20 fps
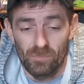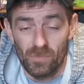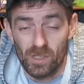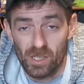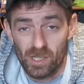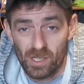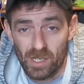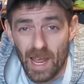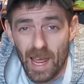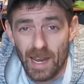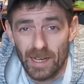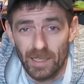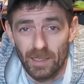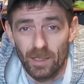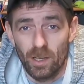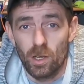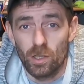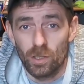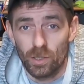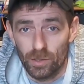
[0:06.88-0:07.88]
slightly
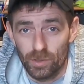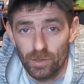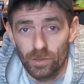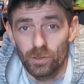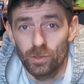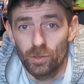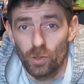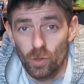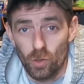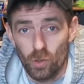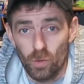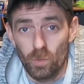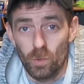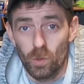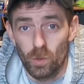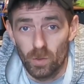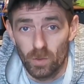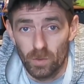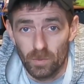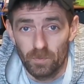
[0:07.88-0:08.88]
longer than
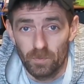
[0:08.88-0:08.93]
normal.